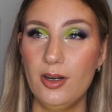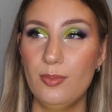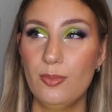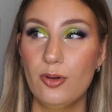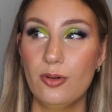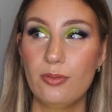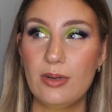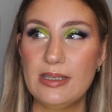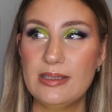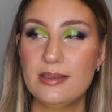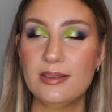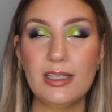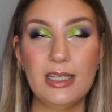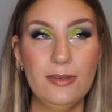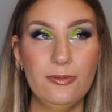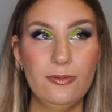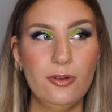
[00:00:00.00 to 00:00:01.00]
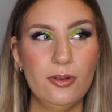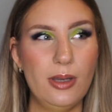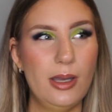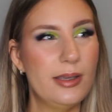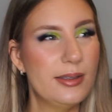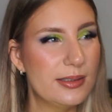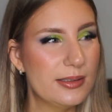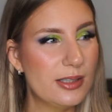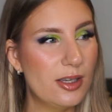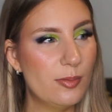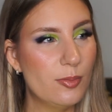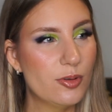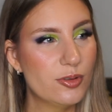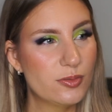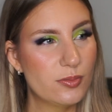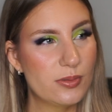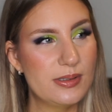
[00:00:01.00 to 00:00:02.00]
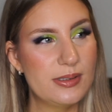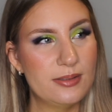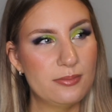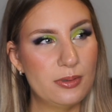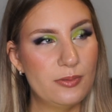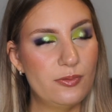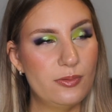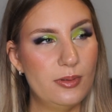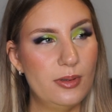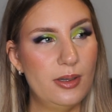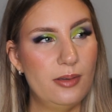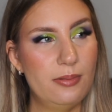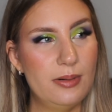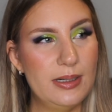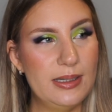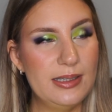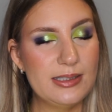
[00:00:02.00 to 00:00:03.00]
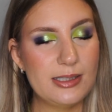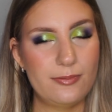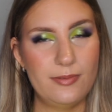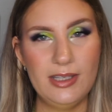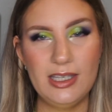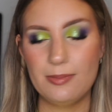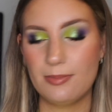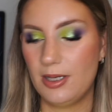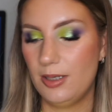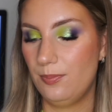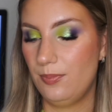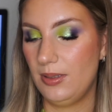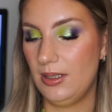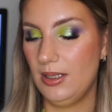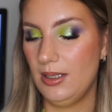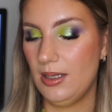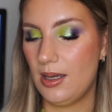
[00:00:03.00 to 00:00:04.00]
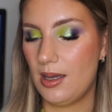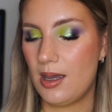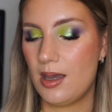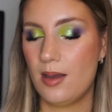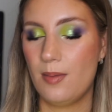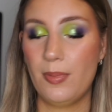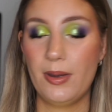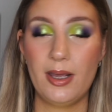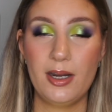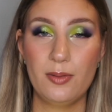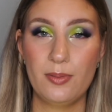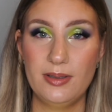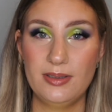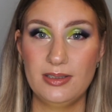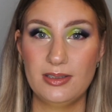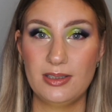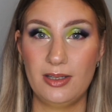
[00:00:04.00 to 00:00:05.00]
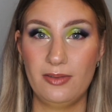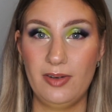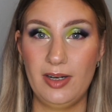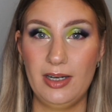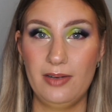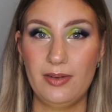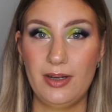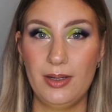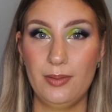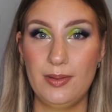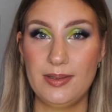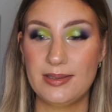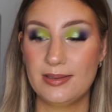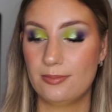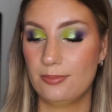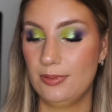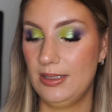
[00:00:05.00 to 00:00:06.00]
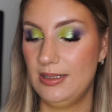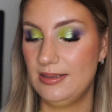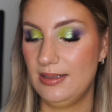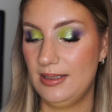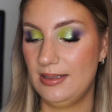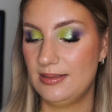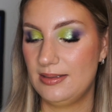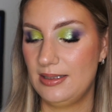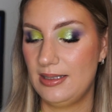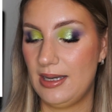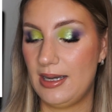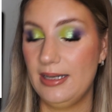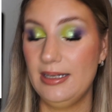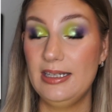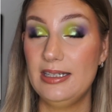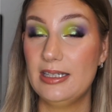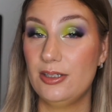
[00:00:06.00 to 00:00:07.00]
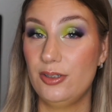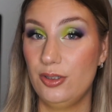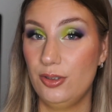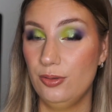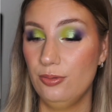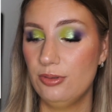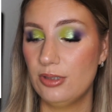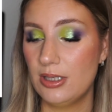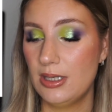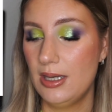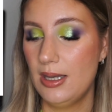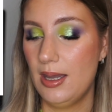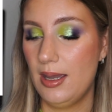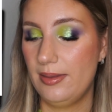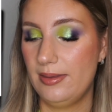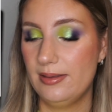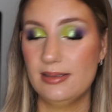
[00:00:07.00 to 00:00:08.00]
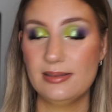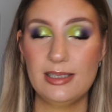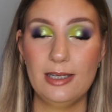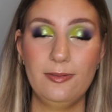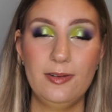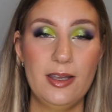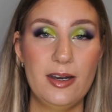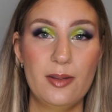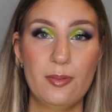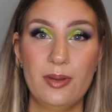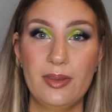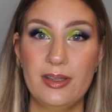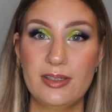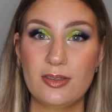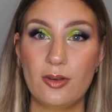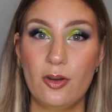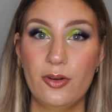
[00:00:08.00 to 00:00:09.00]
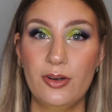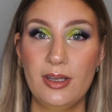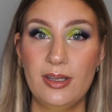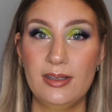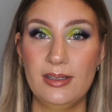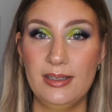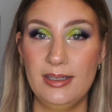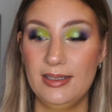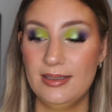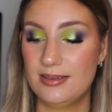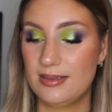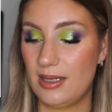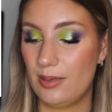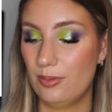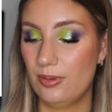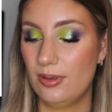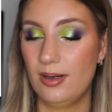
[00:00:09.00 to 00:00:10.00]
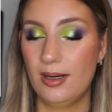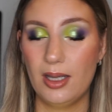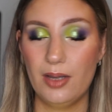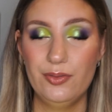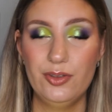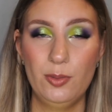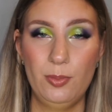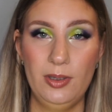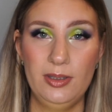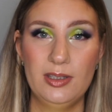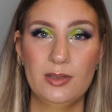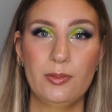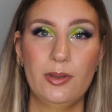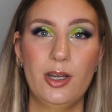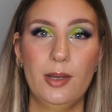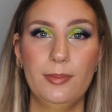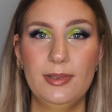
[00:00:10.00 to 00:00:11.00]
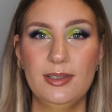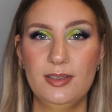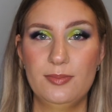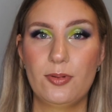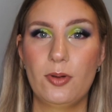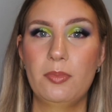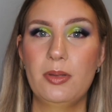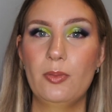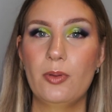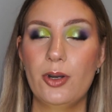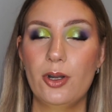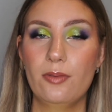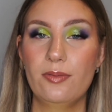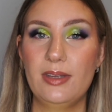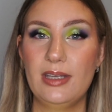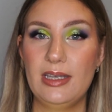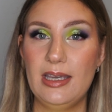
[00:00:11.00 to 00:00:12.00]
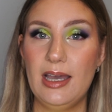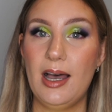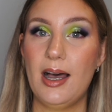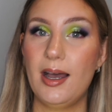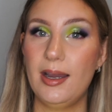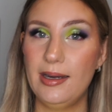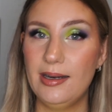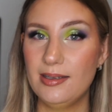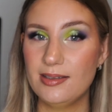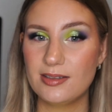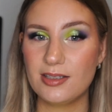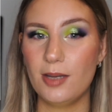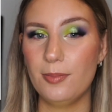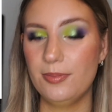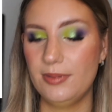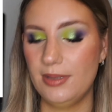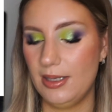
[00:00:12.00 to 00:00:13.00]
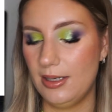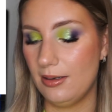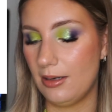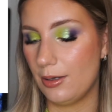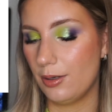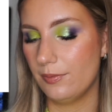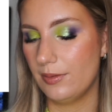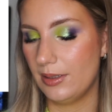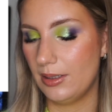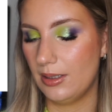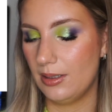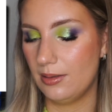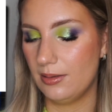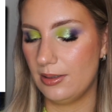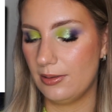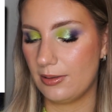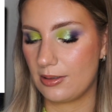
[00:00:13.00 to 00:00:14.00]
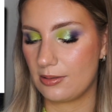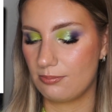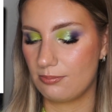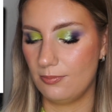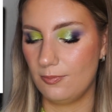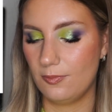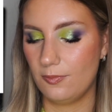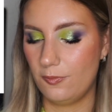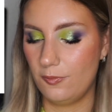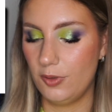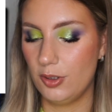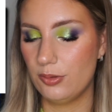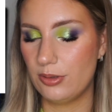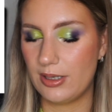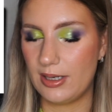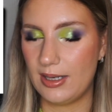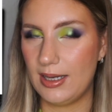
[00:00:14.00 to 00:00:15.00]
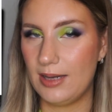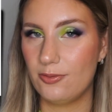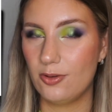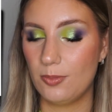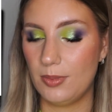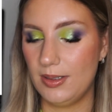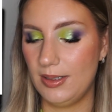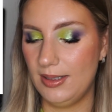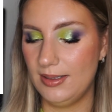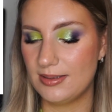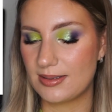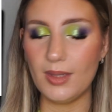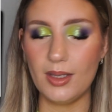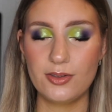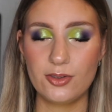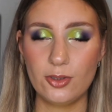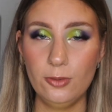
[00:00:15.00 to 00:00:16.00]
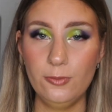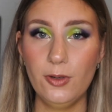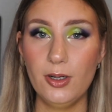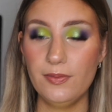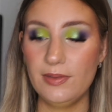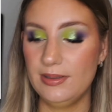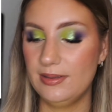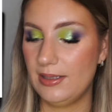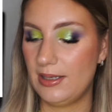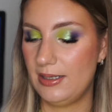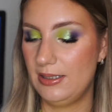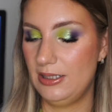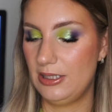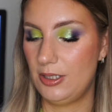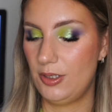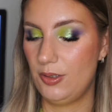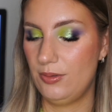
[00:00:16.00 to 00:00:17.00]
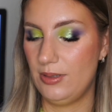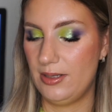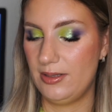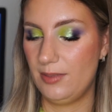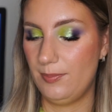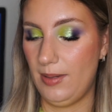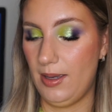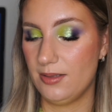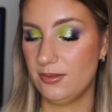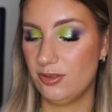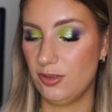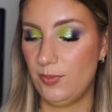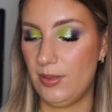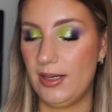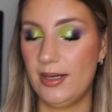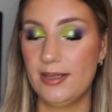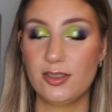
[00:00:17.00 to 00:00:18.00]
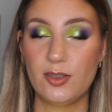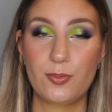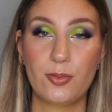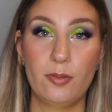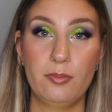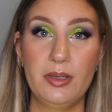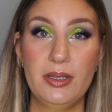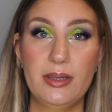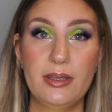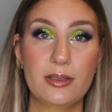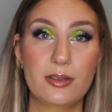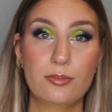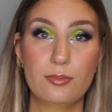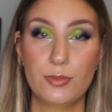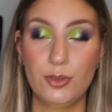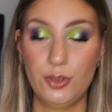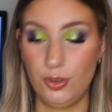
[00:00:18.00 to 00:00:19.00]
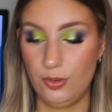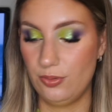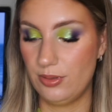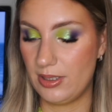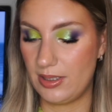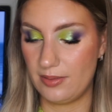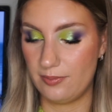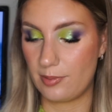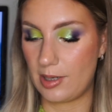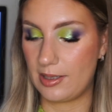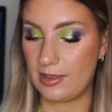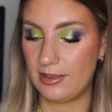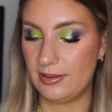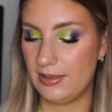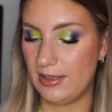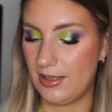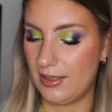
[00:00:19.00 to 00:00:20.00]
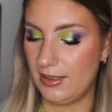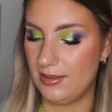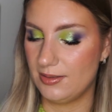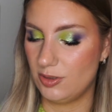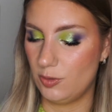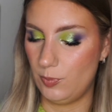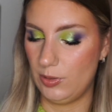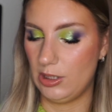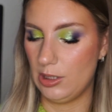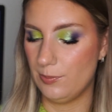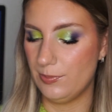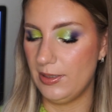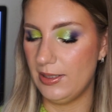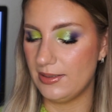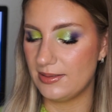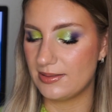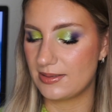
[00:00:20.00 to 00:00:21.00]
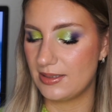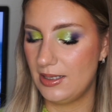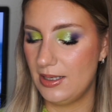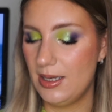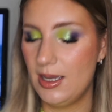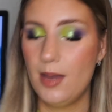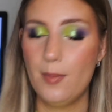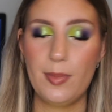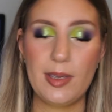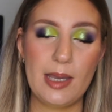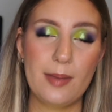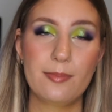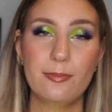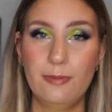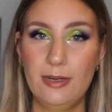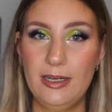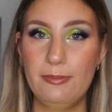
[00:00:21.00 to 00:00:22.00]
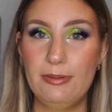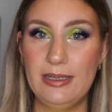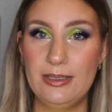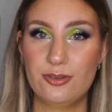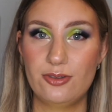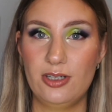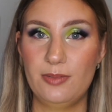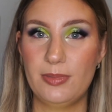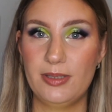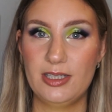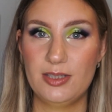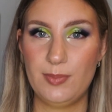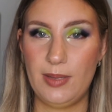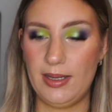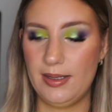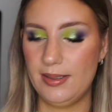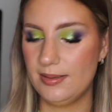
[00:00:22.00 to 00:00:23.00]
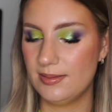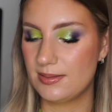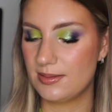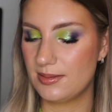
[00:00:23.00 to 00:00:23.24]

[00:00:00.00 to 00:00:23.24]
more recent, if not, is this her most recent release? I think it might be, but otherwise it's a very, very recent release, is the I Need a Nude. This is definitely another one that's on the list. I would love to pick this one up. This is probably one of the highest up there out of the few that I have on my list. So far, I think that I Need a Nude and the pastel palettes are probably the two that are ranking the highest to pick up next. But yeah, really, really intrigued by this palette.